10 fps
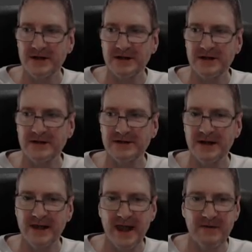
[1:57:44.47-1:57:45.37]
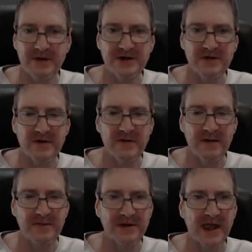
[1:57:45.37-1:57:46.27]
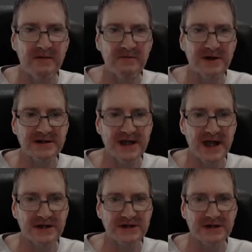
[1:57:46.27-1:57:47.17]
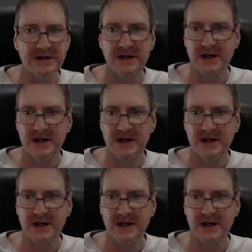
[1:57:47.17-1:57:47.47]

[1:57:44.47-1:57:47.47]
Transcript: Actually, it looks like they have been U V mapped, but they haven't been attached.